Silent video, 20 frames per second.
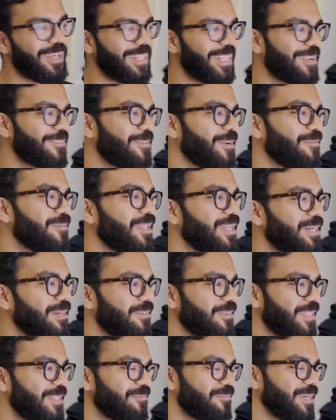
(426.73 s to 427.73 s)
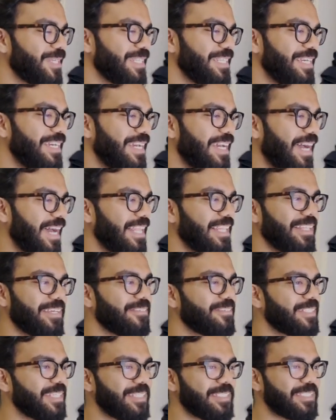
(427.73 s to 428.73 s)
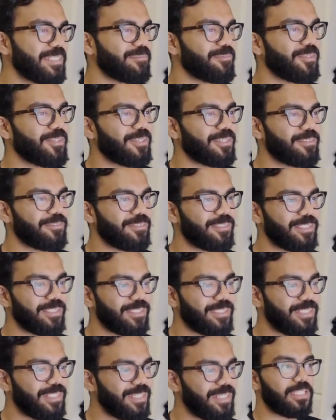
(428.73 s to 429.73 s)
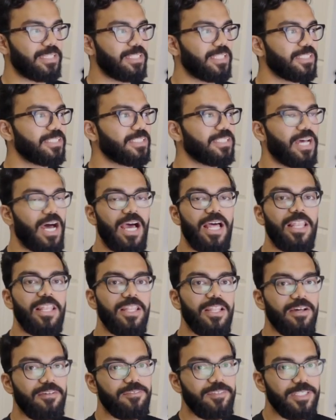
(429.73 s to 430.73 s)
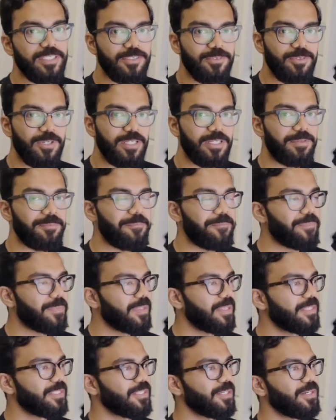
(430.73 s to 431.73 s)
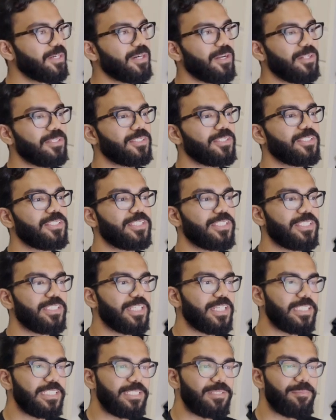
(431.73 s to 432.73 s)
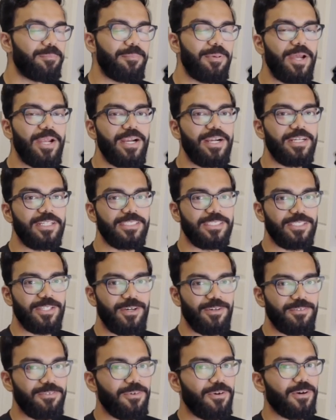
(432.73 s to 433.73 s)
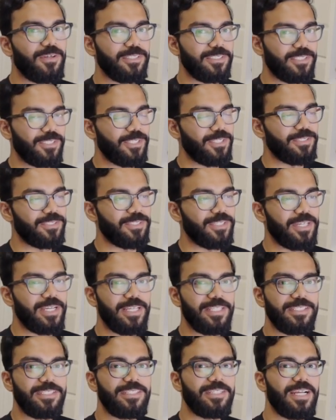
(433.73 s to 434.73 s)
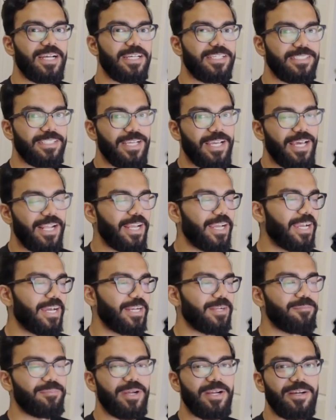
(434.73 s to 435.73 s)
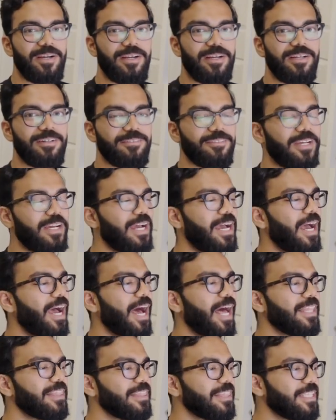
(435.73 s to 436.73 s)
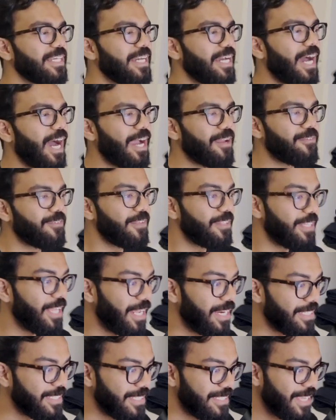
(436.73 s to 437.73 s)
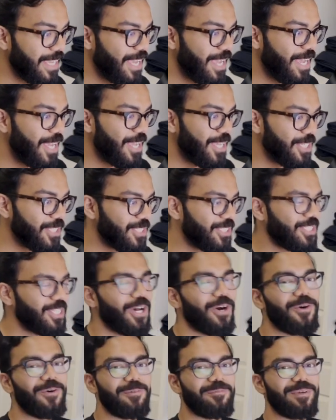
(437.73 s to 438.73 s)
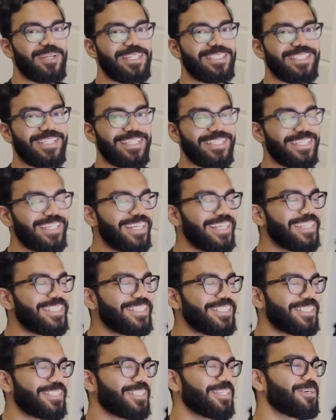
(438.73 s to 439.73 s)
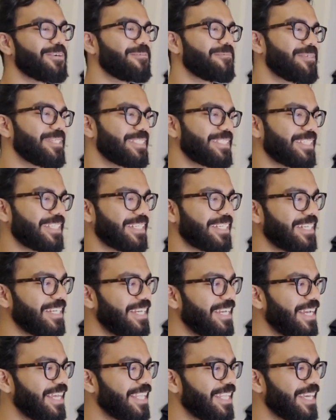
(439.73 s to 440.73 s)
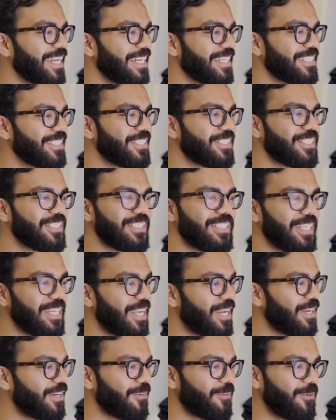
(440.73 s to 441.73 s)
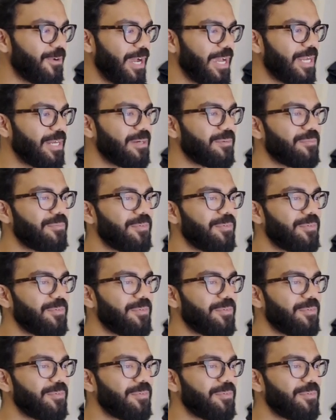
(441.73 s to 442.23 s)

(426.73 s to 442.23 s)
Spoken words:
that familiar with, but I love seeing typography. I love this one. So it also suggests pairs of fonts to use together as a heading and a paragraph. And I feel that is so amazing. So amazing. Like it just right up